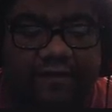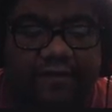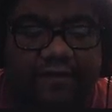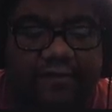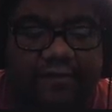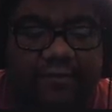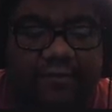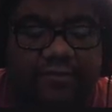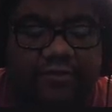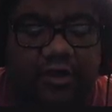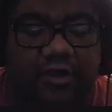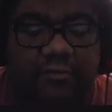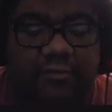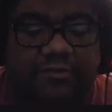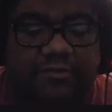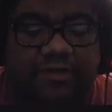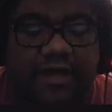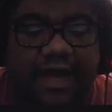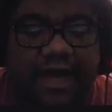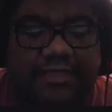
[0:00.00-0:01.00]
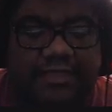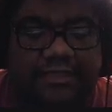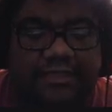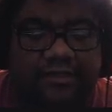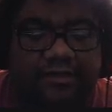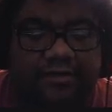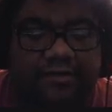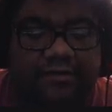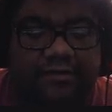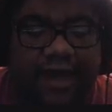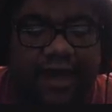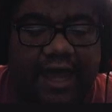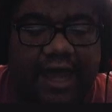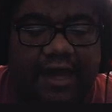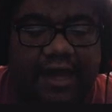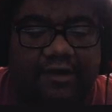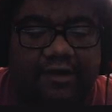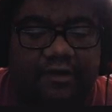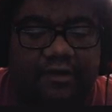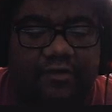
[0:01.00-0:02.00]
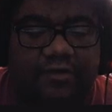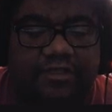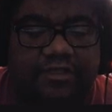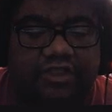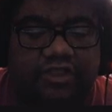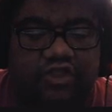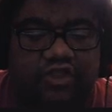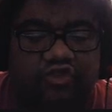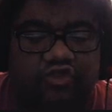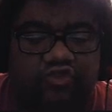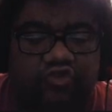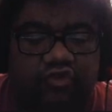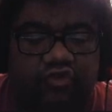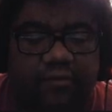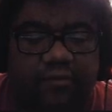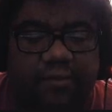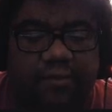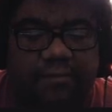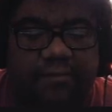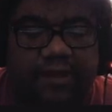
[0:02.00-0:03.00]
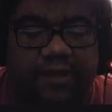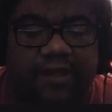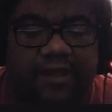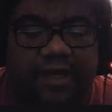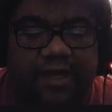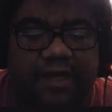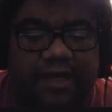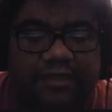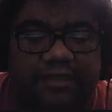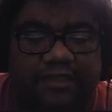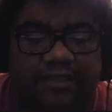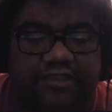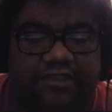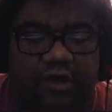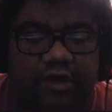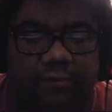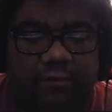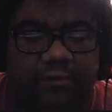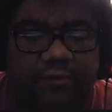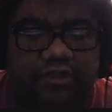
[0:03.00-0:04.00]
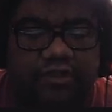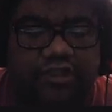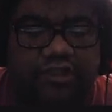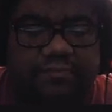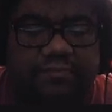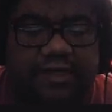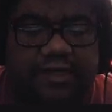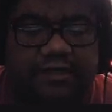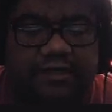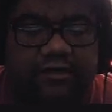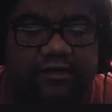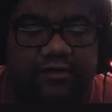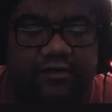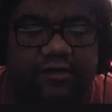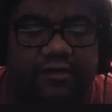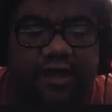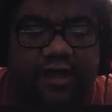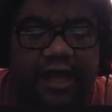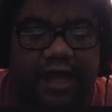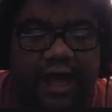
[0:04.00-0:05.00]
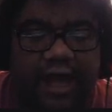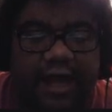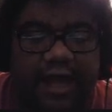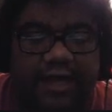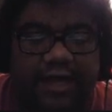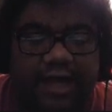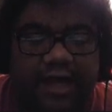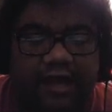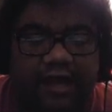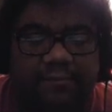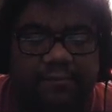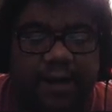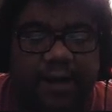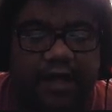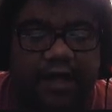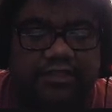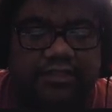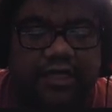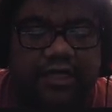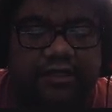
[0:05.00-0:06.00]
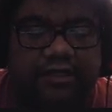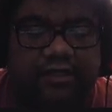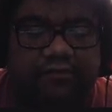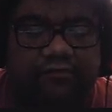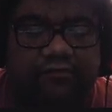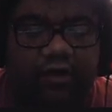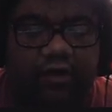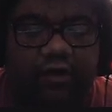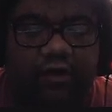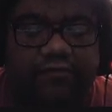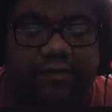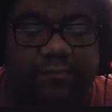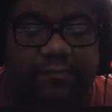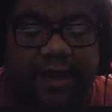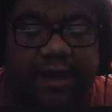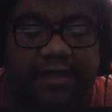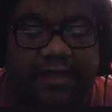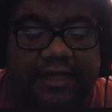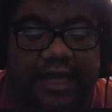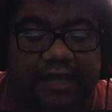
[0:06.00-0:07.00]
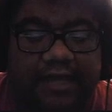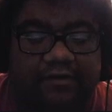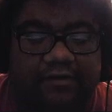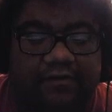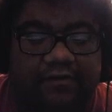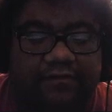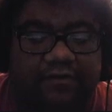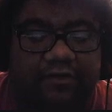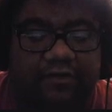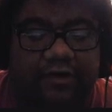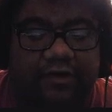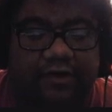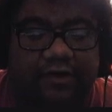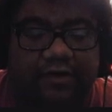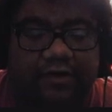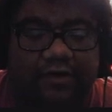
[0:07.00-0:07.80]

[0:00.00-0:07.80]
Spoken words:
Mocha opens her eyes a little and, noticing she's gripping me, lets go and pushes me a little. I unapologetically roll off the bed and land on the floor.